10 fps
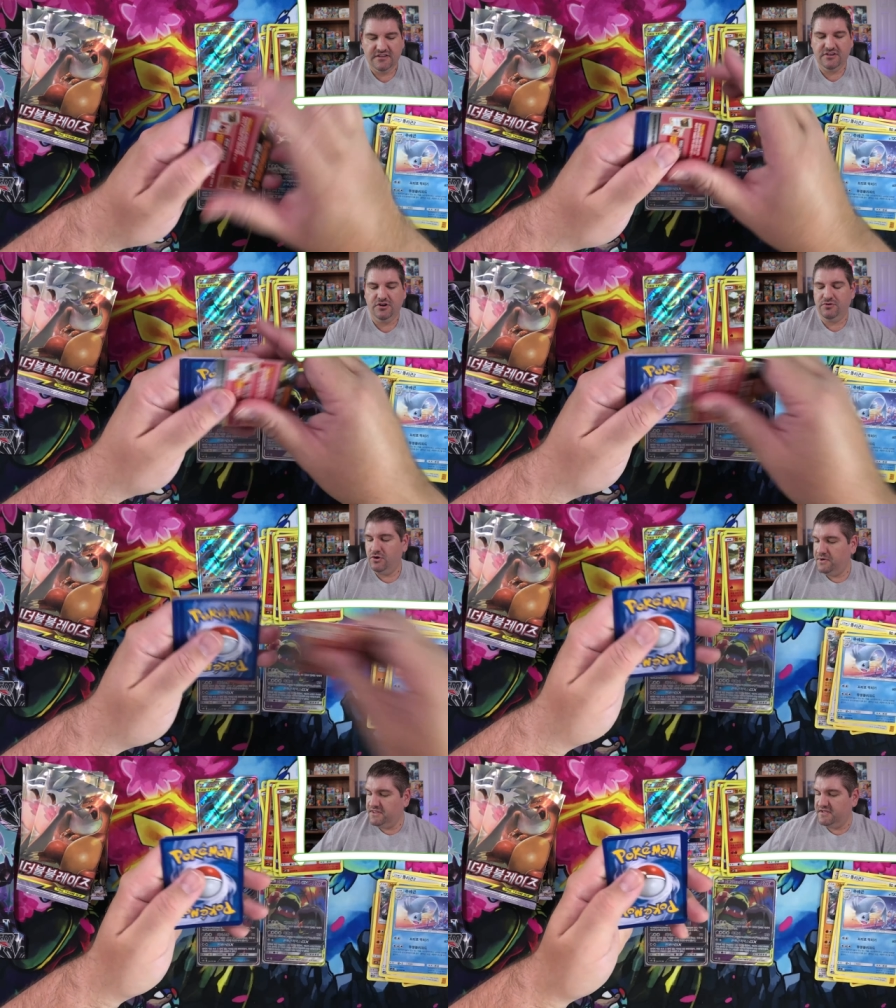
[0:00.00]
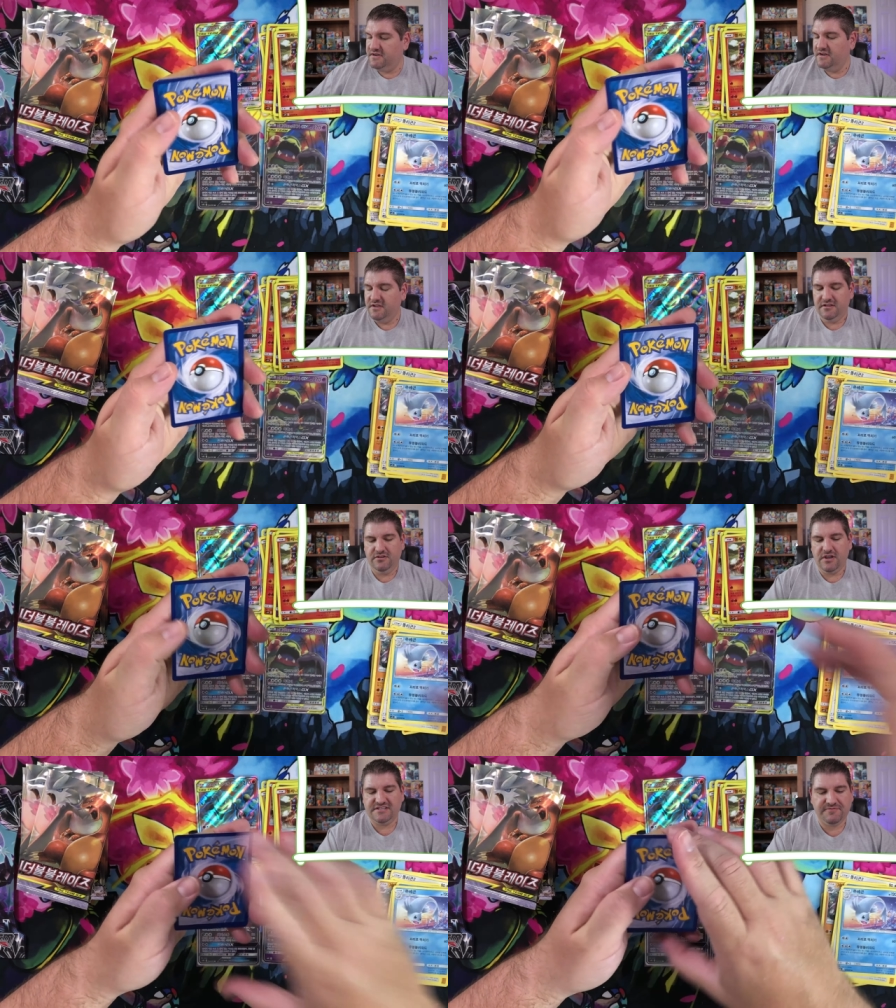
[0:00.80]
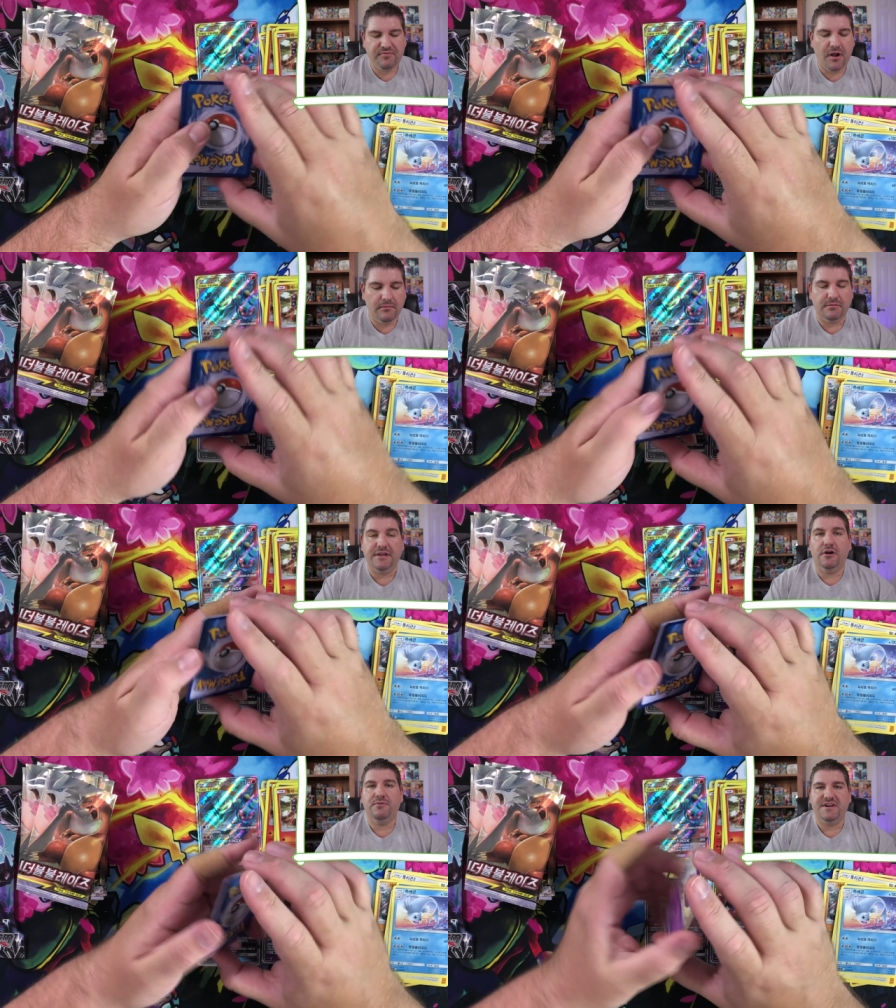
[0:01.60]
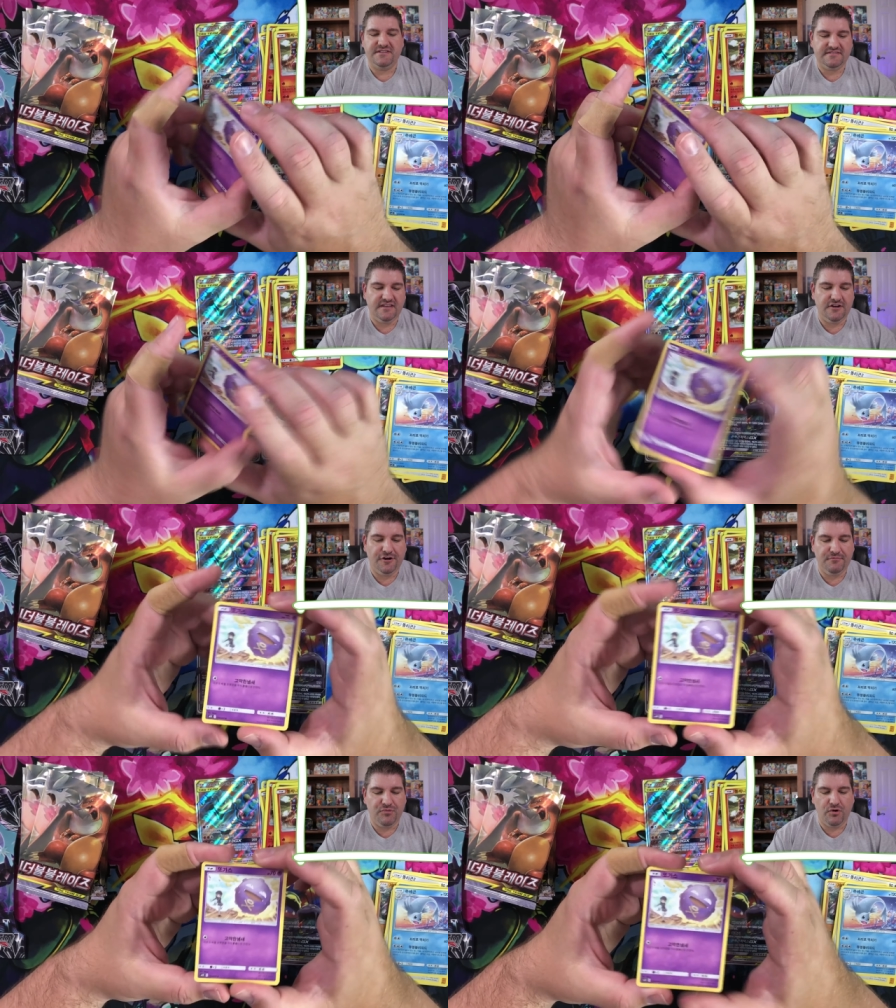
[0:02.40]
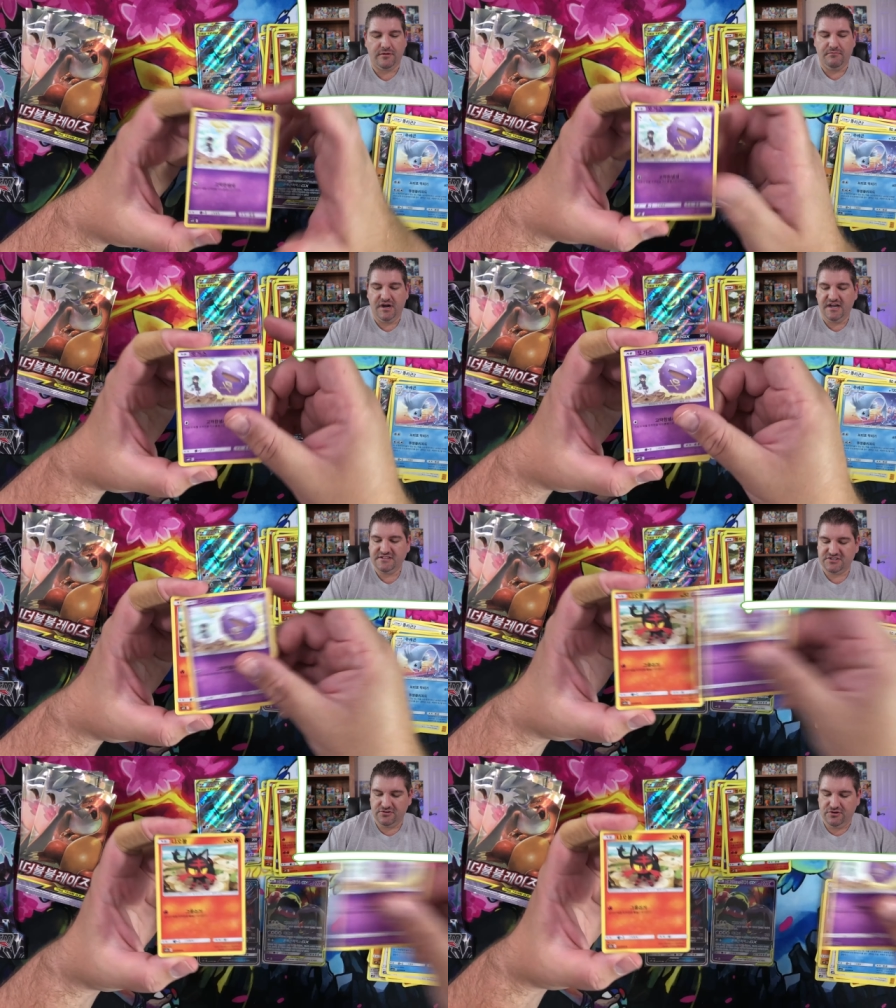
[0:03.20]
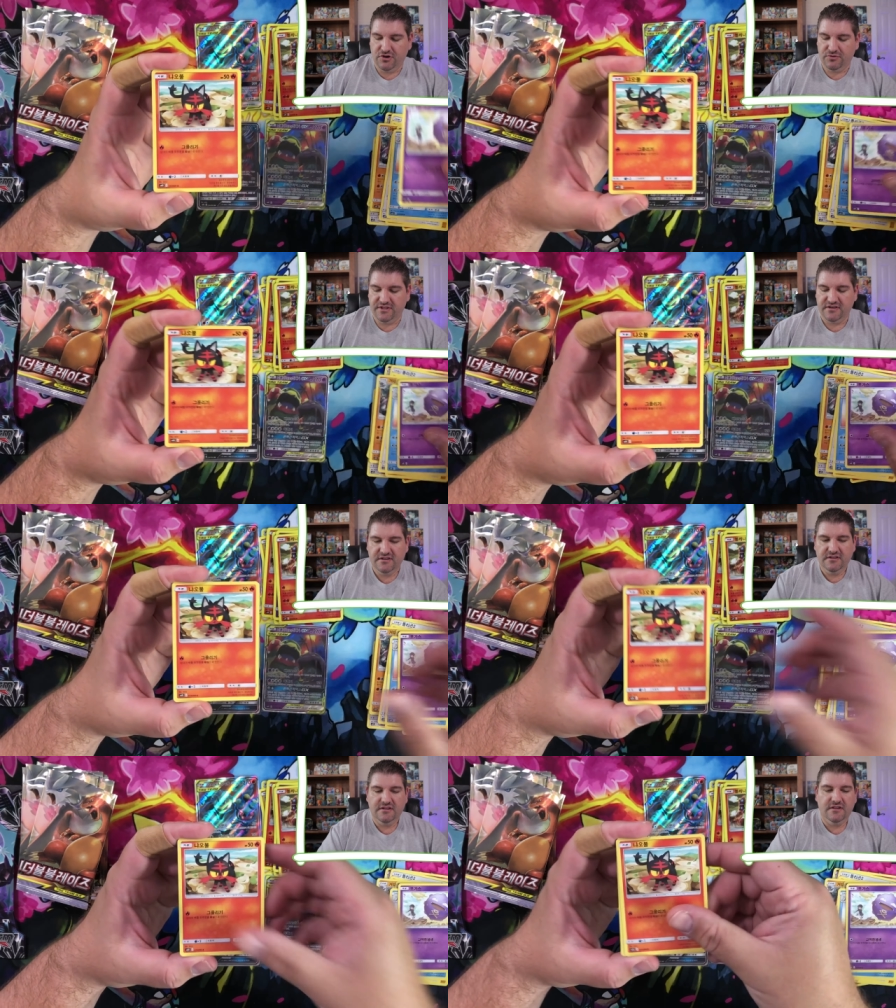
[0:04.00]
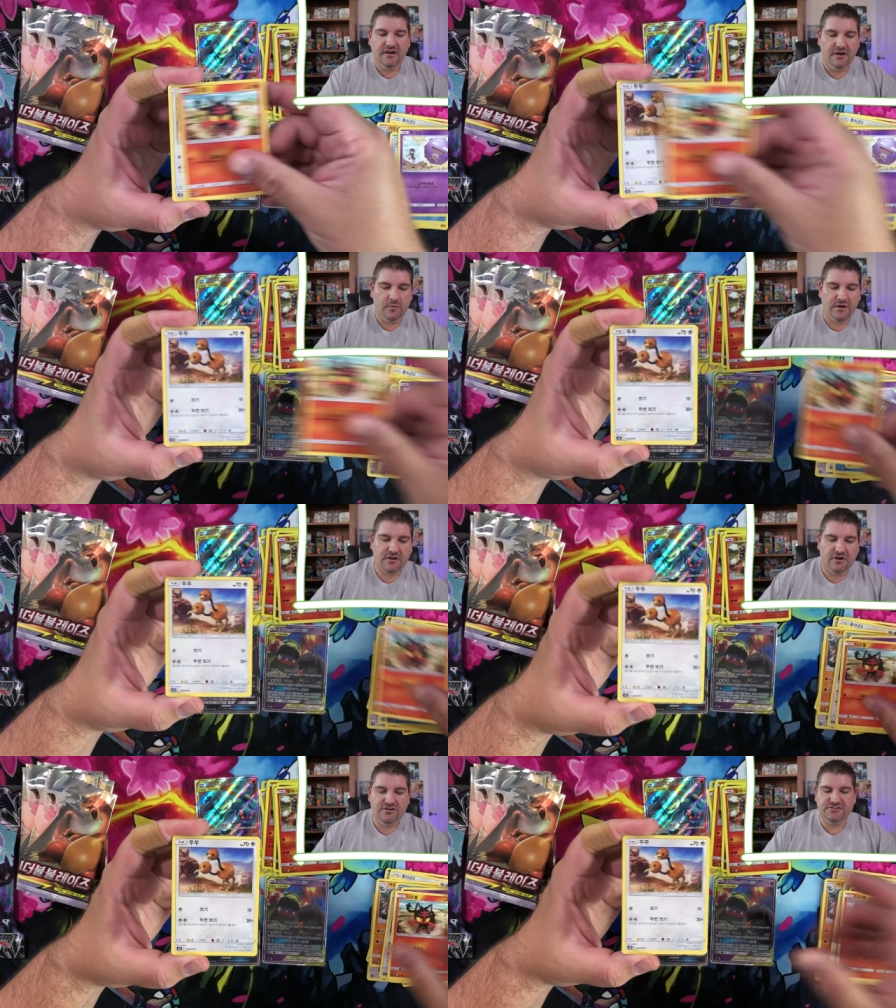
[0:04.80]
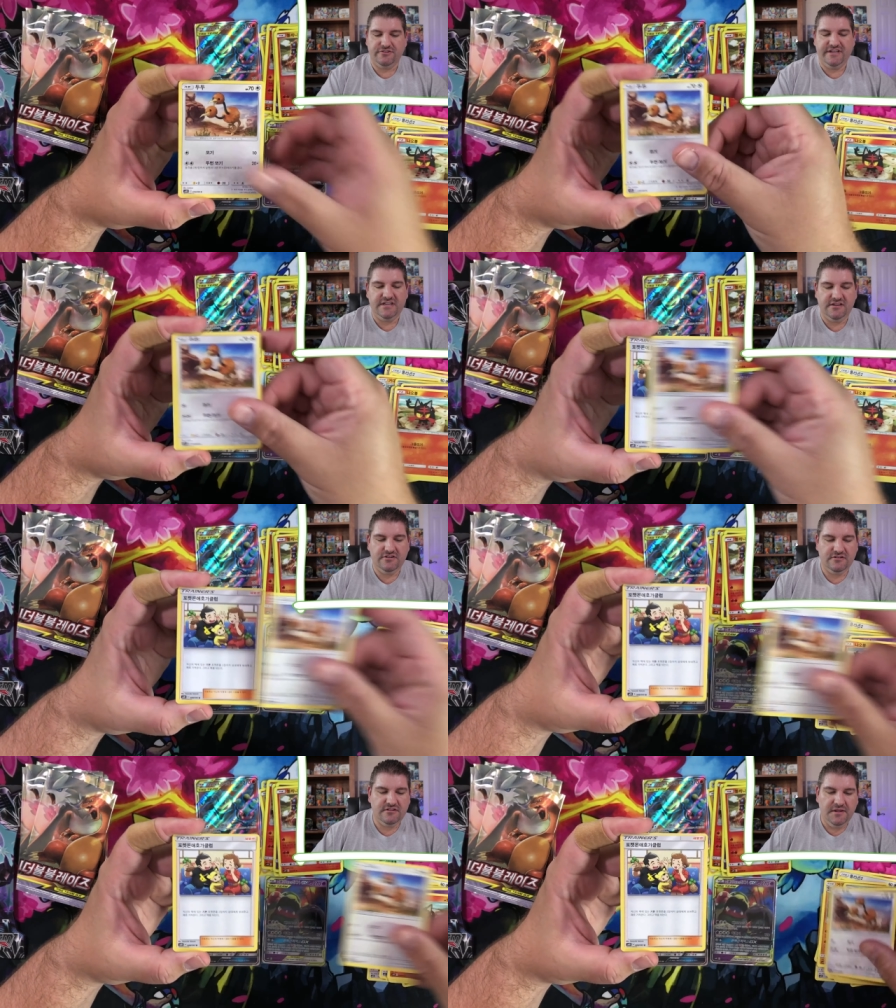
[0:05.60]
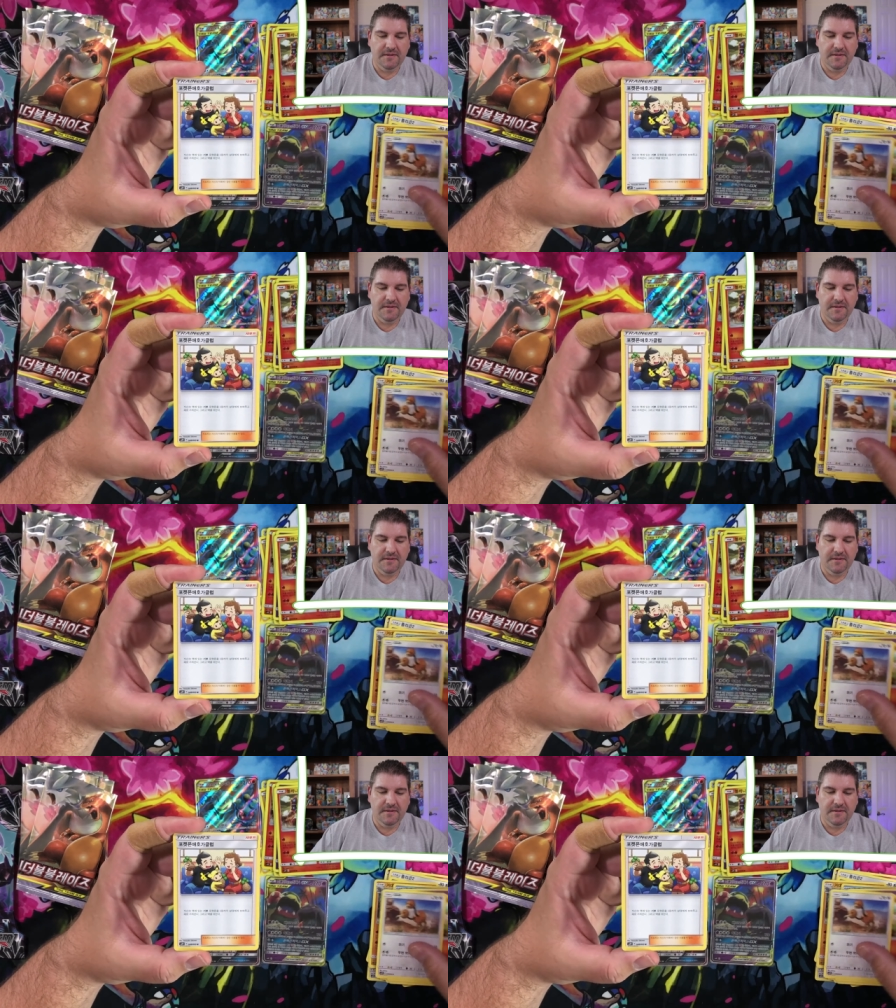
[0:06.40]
You know, knowing that you guys have probably already seen Unbroken Bonds, so you know that uh, what cards are in here.